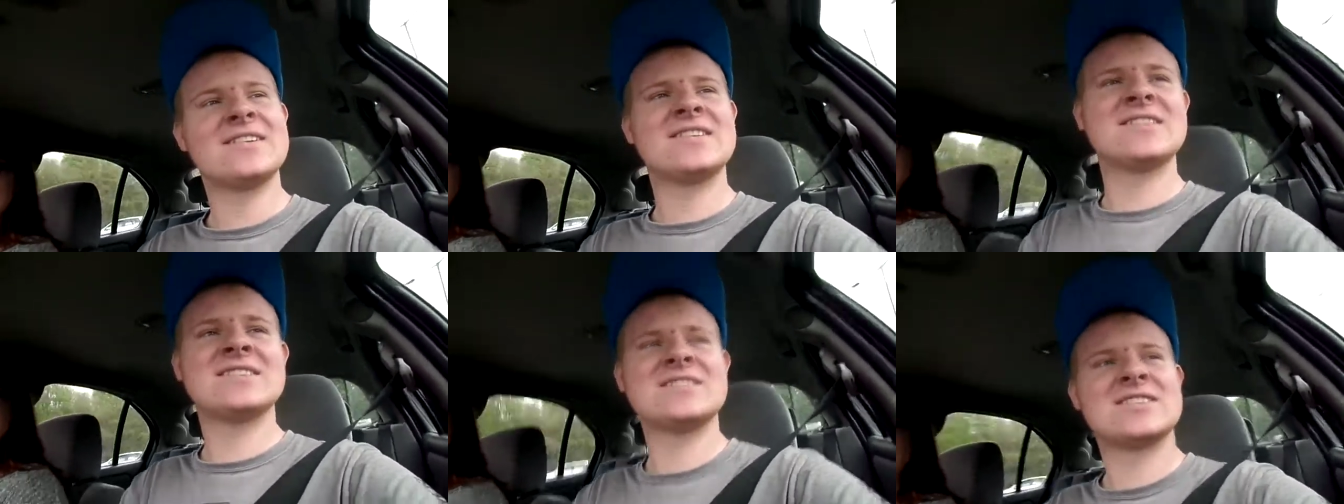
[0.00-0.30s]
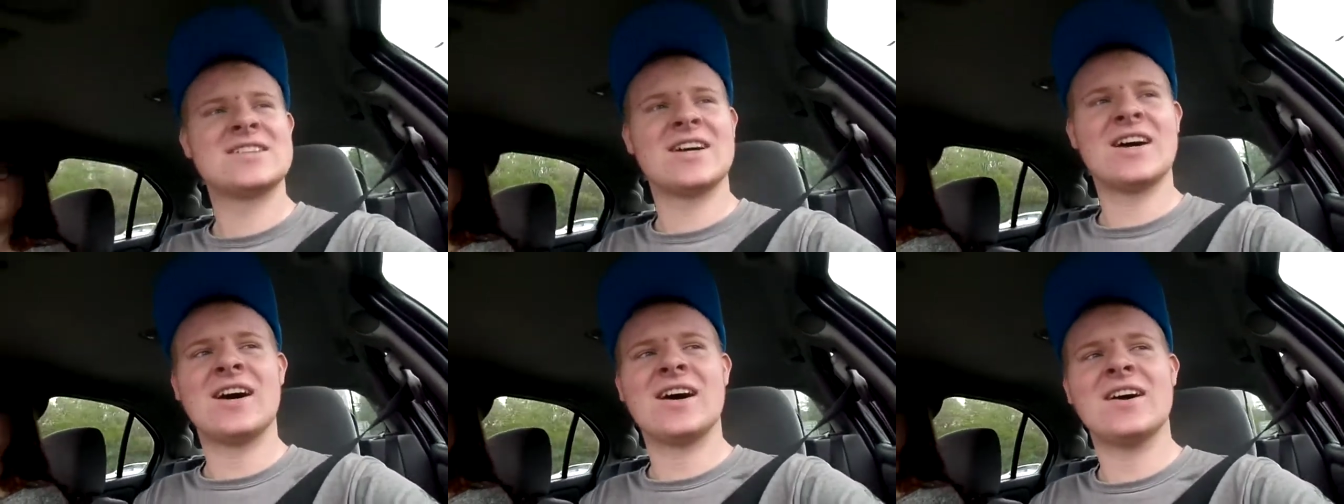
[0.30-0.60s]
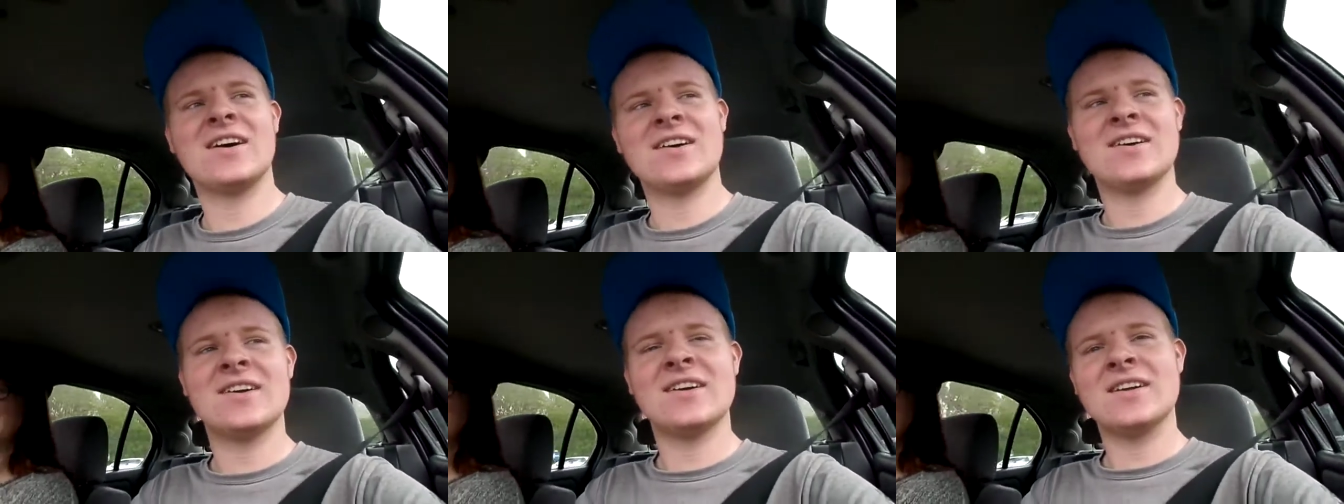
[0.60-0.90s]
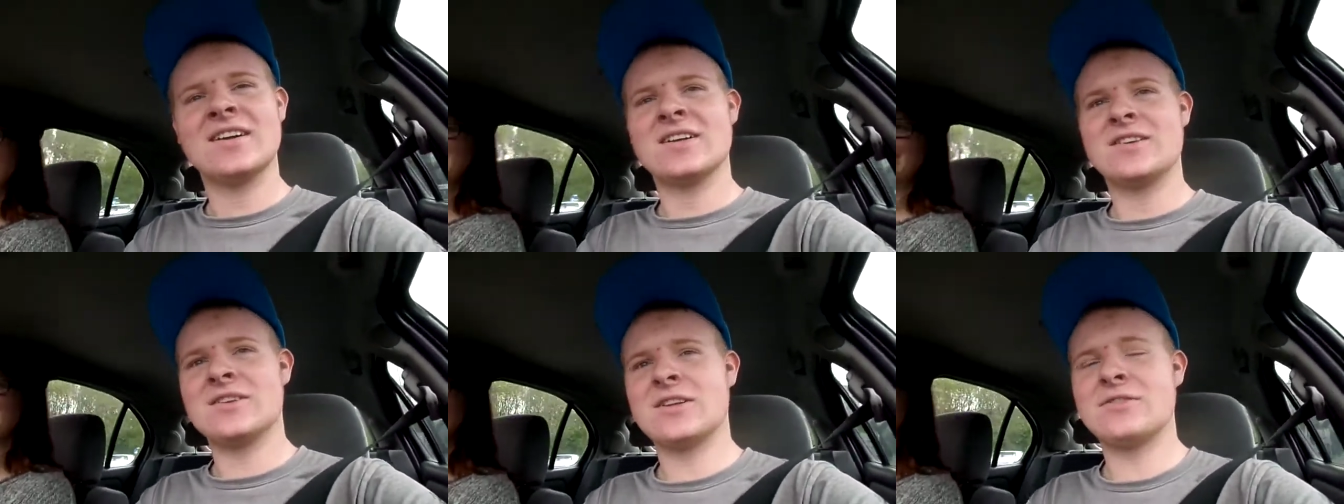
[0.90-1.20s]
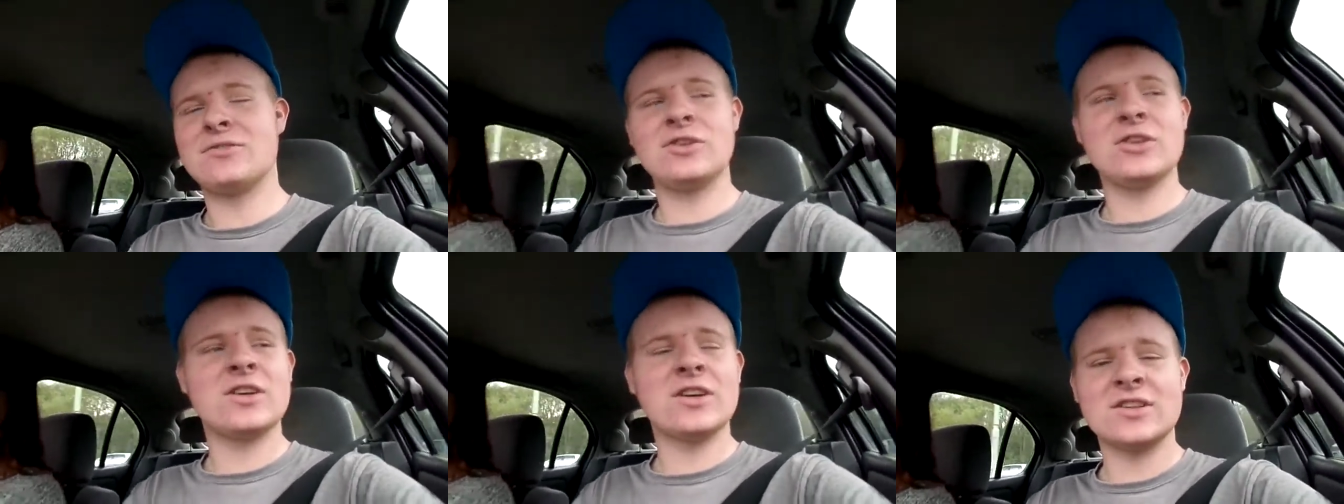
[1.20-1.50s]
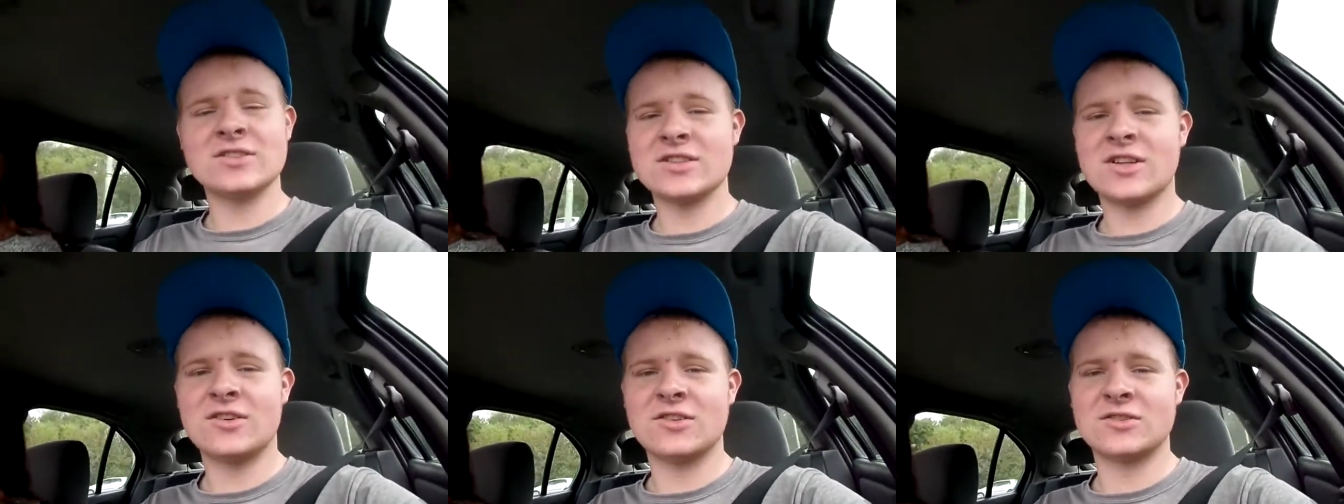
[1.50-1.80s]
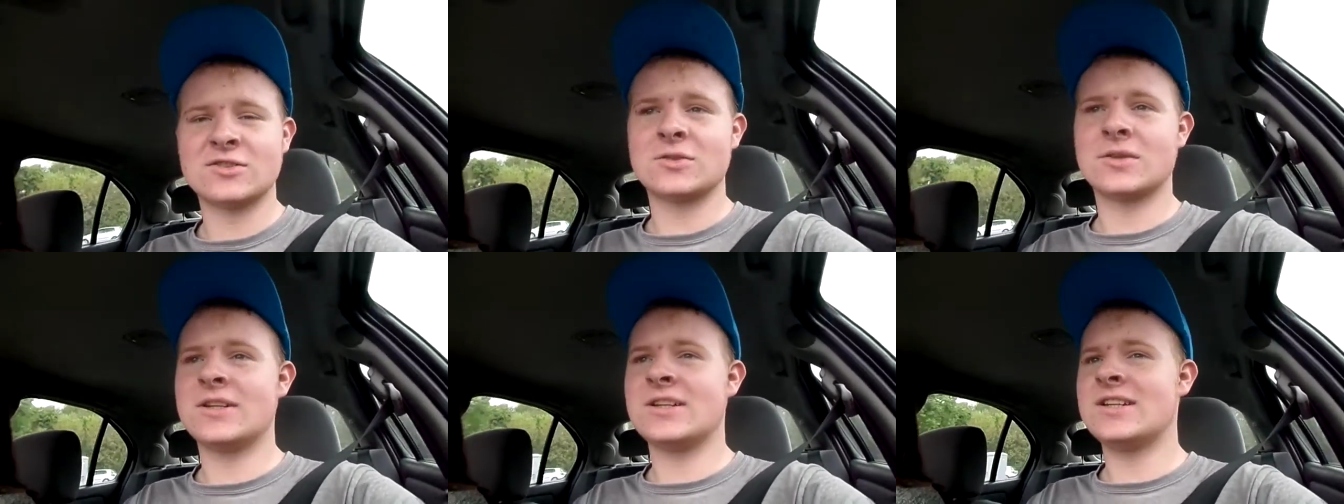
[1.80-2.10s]
So if you guys are on
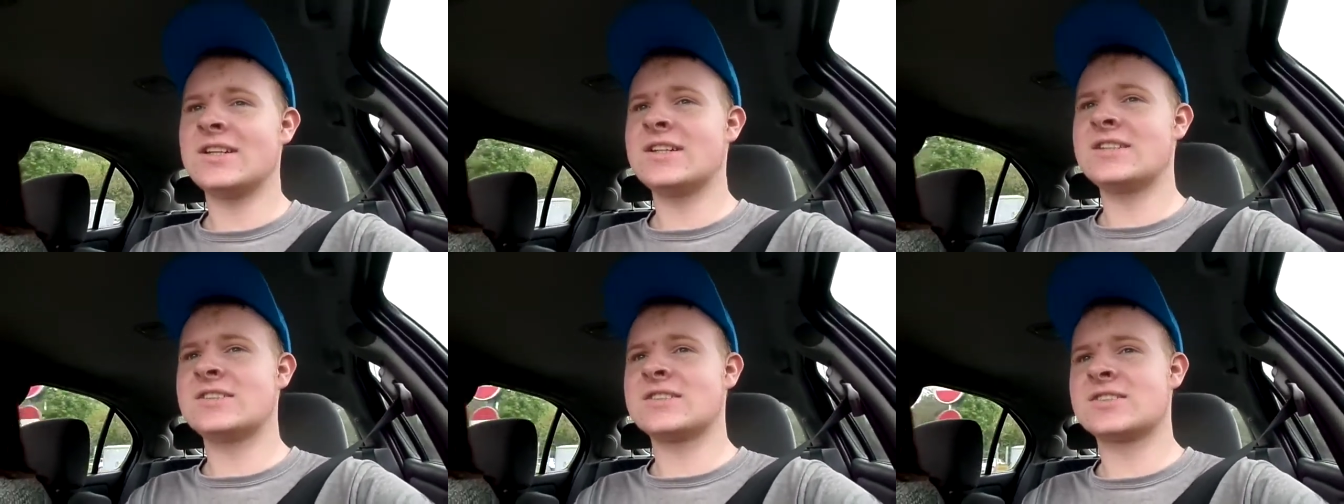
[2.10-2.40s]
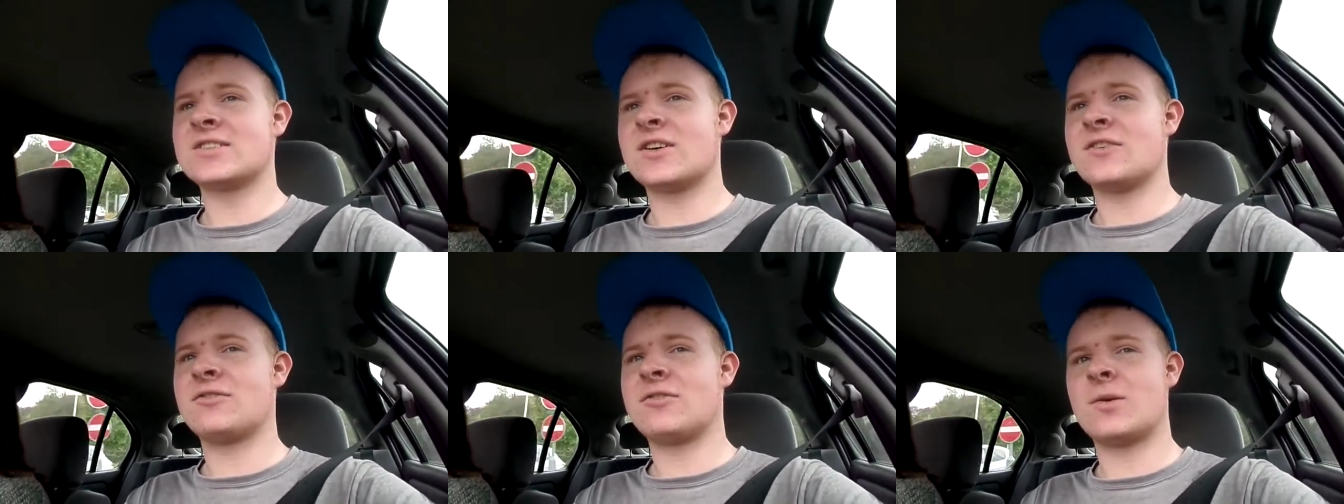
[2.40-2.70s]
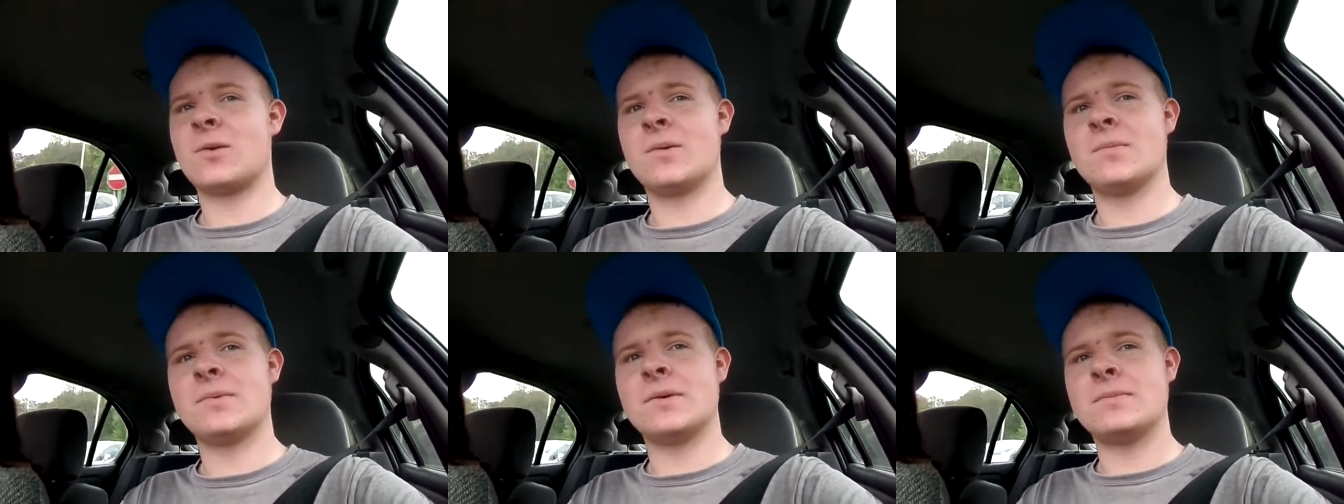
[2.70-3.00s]
Twitter, you need to start following me,